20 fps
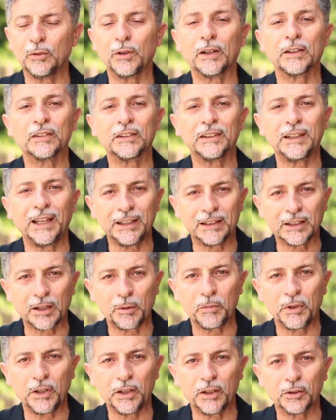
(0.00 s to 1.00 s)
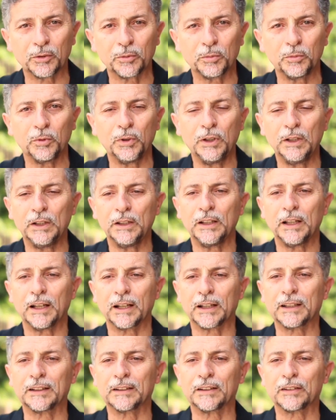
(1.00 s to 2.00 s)
and I think that, to us,
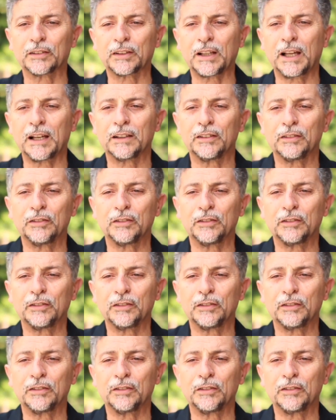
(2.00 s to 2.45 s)
at Center